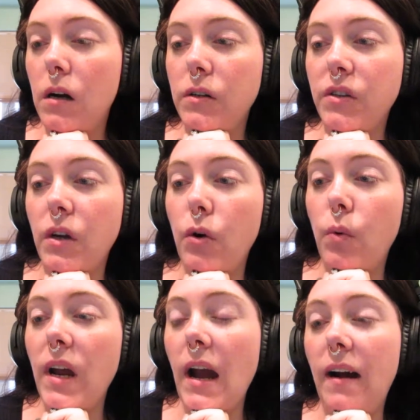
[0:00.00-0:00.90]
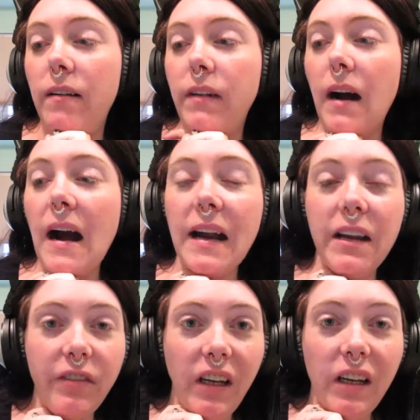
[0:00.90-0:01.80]
So we have
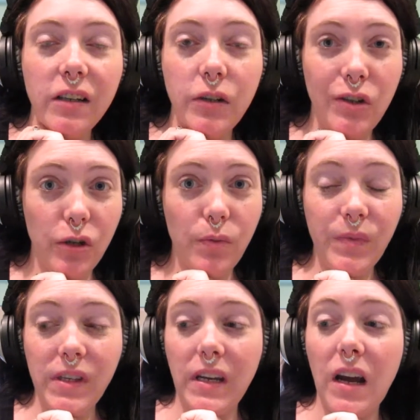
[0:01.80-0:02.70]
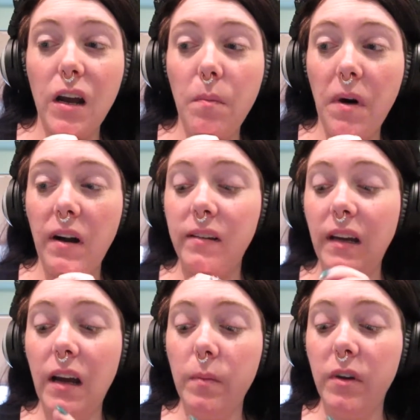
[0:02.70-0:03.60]
Ivy Doomsday by
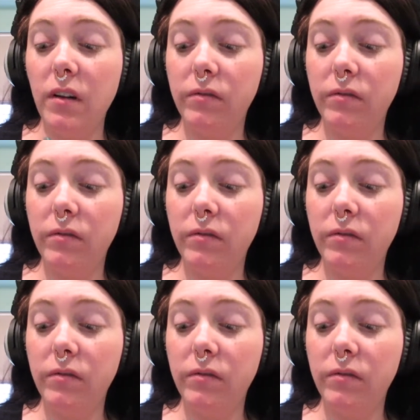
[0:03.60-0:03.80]
the Amity